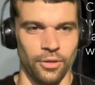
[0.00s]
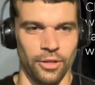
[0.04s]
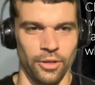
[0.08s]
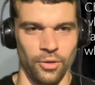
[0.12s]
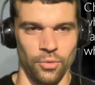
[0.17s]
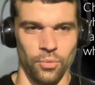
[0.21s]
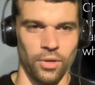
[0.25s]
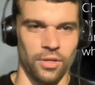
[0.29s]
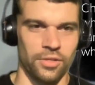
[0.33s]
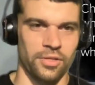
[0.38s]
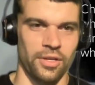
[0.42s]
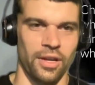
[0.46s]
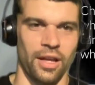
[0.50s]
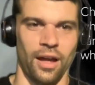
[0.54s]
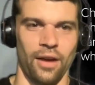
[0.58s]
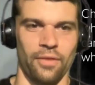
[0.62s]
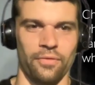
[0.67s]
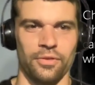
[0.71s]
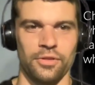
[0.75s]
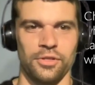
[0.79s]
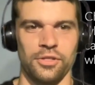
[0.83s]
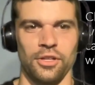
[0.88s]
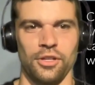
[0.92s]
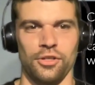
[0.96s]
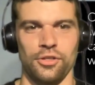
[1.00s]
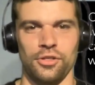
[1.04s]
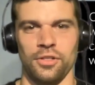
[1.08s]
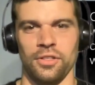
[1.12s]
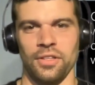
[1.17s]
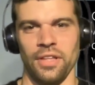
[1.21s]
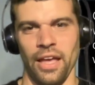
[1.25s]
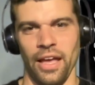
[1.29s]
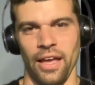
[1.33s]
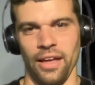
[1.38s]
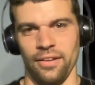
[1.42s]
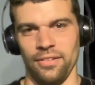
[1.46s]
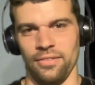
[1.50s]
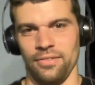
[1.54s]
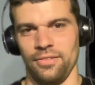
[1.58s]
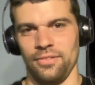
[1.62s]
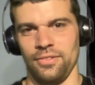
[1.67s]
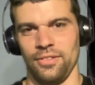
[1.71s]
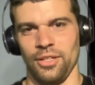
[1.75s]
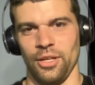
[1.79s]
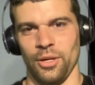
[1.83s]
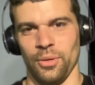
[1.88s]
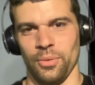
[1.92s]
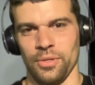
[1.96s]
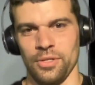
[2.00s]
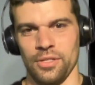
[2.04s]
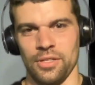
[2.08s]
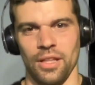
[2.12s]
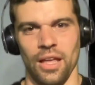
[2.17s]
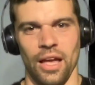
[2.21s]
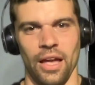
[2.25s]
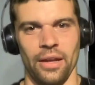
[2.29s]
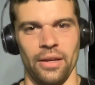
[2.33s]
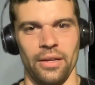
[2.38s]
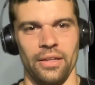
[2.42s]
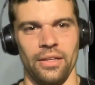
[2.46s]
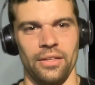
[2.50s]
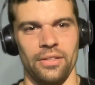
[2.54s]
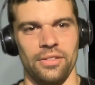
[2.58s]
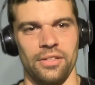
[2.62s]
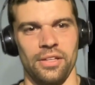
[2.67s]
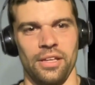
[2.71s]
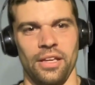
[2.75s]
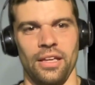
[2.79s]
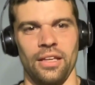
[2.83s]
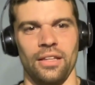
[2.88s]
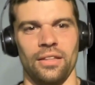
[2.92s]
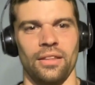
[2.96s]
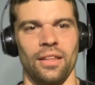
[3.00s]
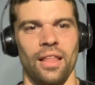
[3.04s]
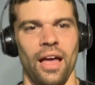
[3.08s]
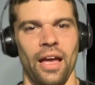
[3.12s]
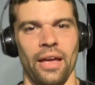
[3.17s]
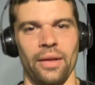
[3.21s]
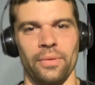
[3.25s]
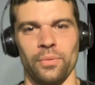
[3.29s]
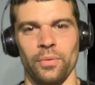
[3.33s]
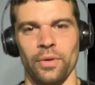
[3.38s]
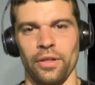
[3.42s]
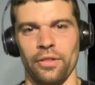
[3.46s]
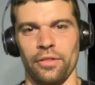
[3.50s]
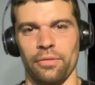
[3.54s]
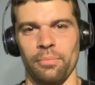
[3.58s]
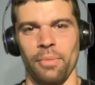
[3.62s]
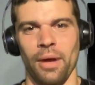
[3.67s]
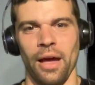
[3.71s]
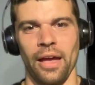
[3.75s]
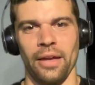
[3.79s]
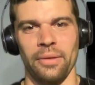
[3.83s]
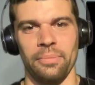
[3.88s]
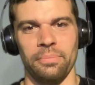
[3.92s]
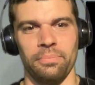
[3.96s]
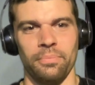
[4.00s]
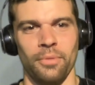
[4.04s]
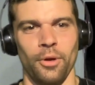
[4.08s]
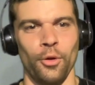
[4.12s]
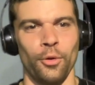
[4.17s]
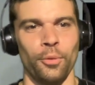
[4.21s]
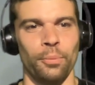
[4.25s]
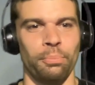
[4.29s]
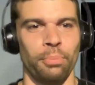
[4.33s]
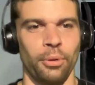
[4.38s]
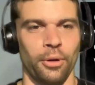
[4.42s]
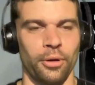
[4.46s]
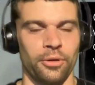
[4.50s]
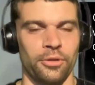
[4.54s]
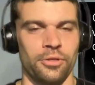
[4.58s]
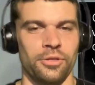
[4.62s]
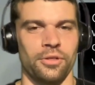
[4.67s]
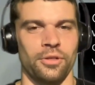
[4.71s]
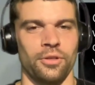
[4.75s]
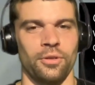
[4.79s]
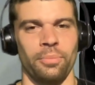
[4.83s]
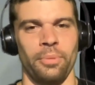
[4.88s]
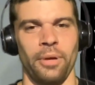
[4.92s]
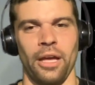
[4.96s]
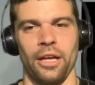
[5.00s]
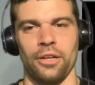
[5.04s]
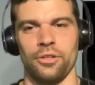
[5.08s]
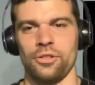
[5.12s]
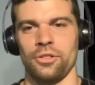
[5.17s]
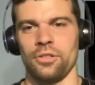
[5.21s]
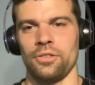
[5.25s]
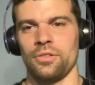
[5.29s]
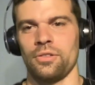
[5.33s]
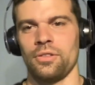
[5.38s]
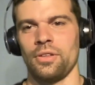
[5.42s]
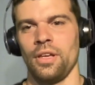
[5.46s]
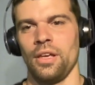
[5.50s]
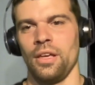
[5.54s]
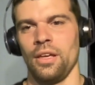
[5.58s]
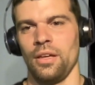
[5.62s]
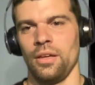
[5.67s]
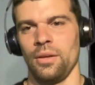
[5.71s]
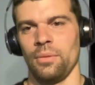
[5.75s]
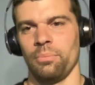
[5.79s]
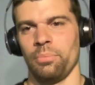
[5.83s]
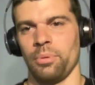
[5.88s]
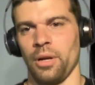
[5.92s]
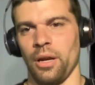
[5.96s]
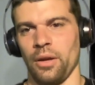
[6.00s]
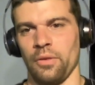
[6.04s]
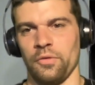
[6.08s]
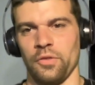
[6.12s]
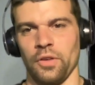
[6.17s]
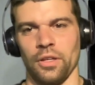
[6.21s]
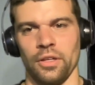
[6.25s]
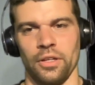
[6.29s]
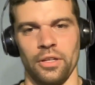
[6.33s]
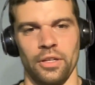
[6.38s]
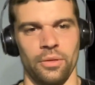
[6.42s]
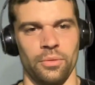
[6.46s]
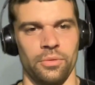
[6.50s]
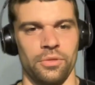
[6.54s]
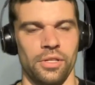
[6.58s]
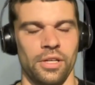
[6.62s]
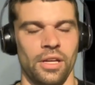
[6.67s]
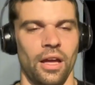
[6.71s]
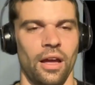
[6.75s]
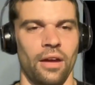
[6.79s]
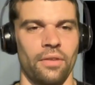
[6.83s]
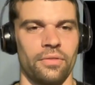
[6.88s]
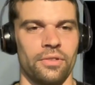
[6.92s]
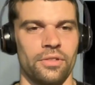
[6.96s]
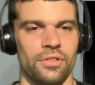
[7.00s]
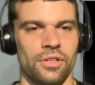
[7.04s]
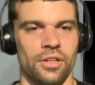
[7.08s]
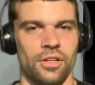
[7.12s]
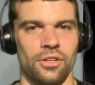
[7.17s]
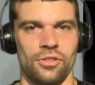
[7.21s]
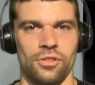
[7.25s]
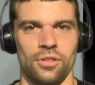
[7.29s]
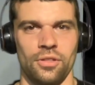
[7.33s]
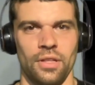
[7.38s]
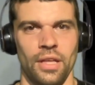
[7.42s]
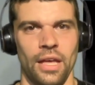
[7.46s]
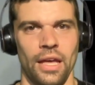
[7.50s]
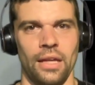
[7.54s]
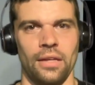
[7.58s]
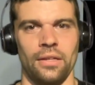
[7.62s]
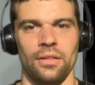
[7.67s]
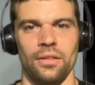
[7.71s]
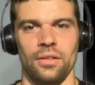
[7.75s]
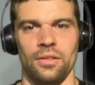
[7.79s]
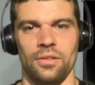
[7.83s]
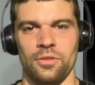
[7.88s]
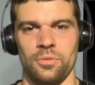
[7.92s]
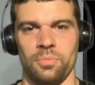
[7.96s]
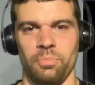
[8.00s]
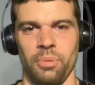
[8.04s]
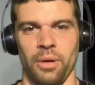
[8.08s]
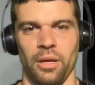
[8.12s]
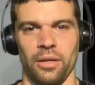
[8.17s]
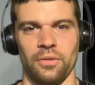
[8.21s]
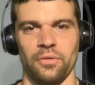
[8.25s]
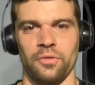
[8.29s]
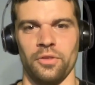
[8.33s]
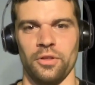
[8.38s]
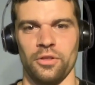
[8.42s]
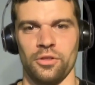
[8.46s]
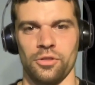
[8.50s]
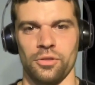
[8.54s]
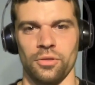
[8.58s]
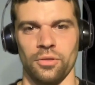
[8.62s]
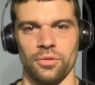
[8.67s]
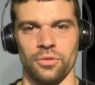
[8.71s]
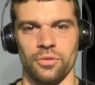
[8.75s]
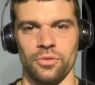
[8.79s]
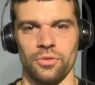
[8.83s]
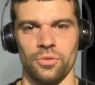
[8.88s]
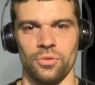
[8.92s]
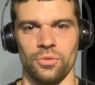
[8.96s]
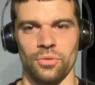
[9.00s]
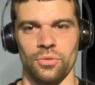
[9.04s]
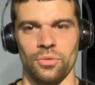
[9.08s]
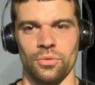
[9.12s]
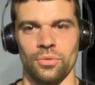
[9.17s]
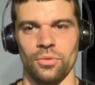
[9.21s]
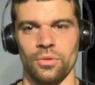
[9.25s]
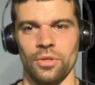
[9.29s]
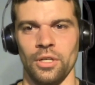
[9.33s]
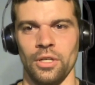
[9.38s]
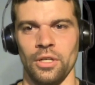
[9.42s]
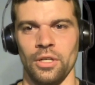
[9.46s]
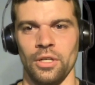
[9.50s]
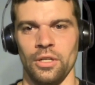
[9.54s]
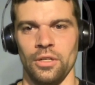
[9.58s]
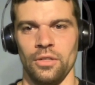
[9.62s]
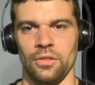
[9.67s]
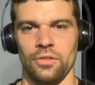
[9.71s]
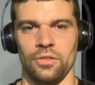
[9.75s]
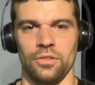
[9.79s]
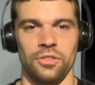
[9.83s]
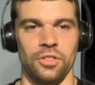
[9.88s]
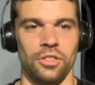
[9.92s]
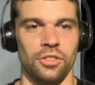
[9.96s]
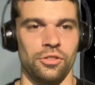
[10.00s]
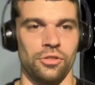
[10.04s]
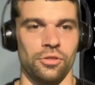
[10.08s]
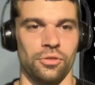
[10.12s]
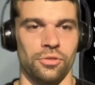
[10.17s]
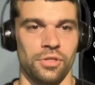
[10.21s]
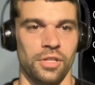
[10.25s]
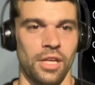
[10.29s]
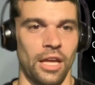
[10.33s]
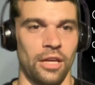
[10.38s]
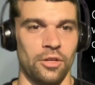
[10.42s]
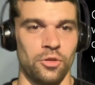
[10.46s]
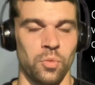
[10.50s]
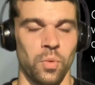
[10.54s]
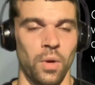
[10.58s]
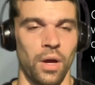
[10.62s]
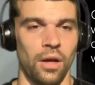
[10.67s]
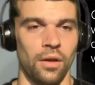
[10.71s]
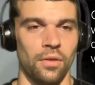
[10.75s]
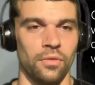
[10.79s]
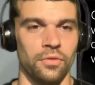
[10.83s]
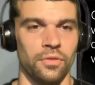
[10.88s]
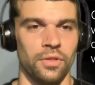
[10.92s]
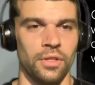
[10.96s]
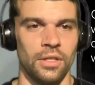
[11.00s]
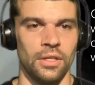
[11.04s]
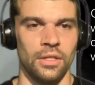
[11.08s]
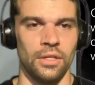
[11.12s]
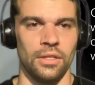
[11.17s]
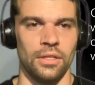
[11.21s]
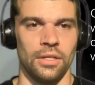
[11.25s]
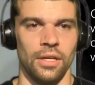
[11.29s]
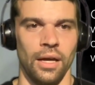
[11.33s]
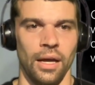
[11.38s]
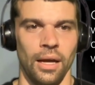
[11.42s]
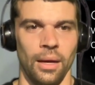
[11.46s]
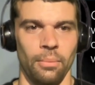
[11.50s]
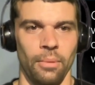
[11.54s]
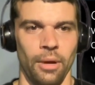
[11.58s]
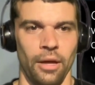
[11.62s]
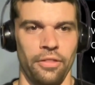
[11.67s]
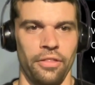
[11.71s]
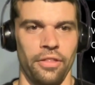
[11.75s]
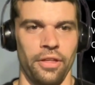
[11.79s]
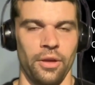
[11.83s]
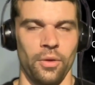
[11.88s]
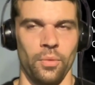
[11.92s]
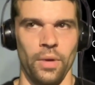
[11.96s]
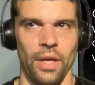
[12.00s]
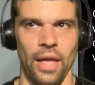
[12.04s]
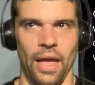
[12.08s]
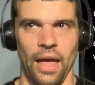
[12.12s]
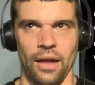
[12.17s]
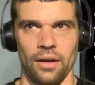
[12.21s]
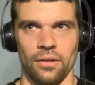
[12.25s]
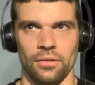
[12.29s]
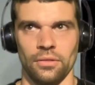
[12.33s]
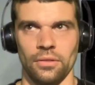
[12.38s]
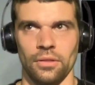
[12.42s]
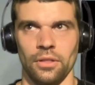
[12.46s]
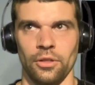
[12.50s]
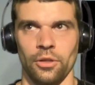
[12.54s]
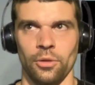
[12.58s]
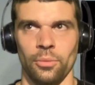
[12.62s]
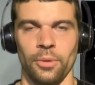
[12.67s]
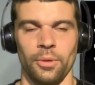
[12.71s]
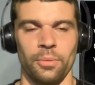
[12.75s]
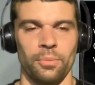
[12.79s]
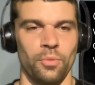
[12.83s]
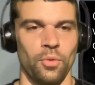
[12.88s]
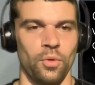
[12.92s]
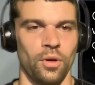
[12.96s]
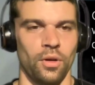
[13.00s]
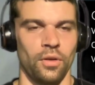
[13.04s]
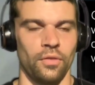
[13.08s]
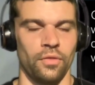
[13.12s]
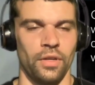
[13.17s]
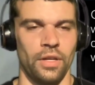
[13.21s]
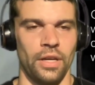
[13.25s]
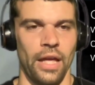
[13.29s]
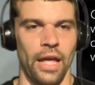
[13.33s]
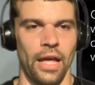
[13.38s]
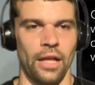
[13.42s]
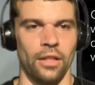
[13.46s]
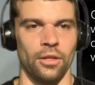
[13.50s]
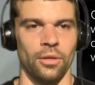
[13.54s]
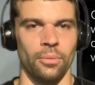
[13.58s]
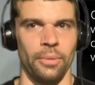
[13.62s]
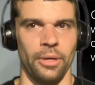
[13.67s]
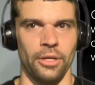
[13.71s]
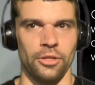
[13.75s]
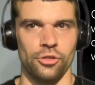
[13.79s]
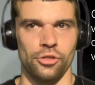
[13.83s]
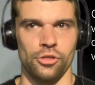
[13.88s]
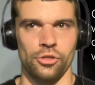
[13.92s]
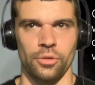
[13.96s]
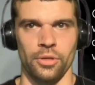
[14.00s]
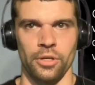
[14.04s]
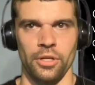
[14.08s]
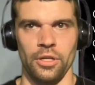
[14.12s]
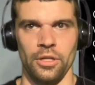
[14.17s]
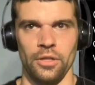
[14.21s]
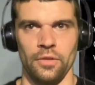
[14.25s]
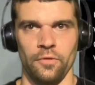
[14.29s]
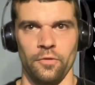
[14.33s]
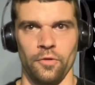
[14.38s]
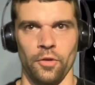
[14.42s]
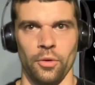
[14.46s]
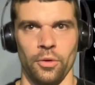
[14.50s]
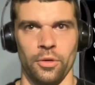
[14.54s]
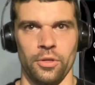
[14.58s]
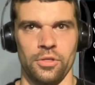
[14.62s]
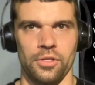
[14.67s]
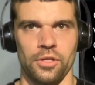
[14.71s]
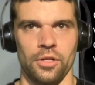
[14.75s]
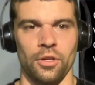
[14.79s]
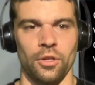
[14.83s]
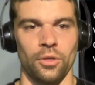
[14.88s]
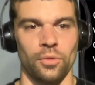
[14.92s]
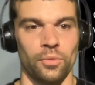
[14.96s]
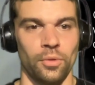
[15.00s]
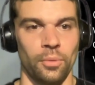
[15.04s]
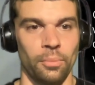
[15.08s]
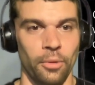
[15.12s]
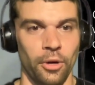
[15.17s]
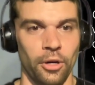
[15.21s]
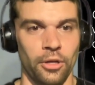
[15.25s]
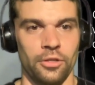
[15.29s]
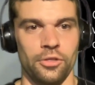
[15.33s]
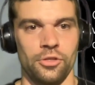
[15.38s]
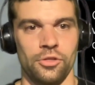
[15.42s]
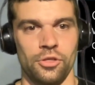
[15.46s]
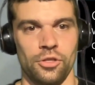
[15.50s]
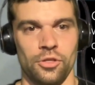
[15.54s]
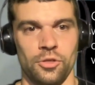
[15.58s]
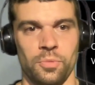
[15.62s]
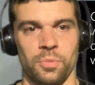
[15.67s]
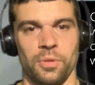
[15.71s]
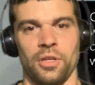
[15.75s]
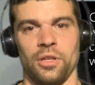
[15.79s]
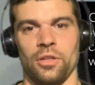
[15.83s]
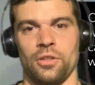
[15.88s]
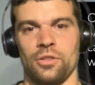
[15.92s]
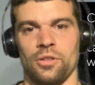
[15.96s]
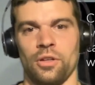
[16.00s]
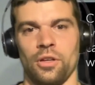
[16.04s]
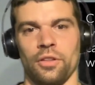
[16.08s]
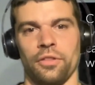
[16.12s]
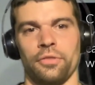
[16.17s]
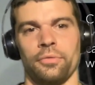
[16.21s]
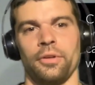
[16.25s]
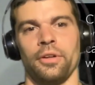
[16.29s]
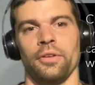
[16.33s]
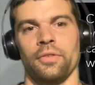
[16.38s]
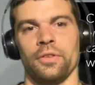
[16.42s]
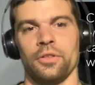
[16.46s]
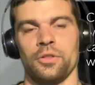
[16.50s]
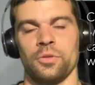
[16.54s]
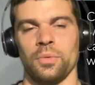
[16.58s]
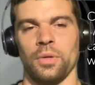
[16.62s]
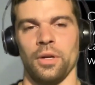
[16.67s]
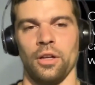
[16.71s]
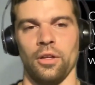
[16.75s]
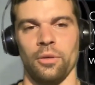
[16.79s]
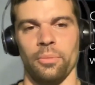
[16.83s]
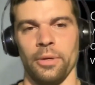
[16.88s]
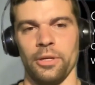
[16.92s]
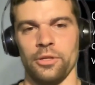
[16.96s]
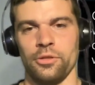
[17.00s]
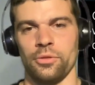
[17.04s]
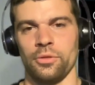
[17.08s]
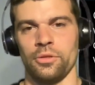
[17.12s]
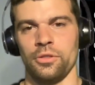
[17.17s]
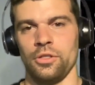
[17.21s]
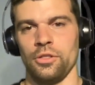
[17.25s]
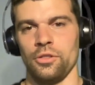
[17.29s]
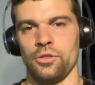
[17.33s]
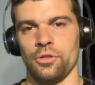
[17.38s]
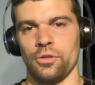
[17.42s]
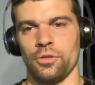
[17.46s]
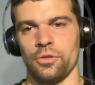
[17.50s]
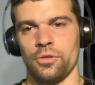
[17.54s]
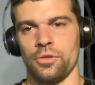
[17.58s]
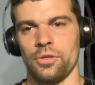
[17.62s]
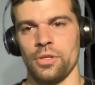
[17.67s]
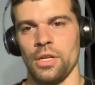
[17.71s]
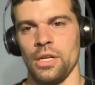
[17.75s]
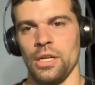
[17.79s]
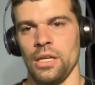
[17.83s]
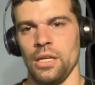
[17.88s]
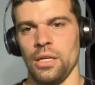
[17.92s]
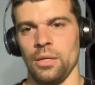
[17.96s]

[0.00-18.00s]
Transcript: It was a conversation that you know is line is in line with my own personal passions, but I felt like it was a conversation that is beneficial to to teachers K twelve um, I think we had a little bit more of an elementary focus in our remarks just because all three of us were elementary teachers.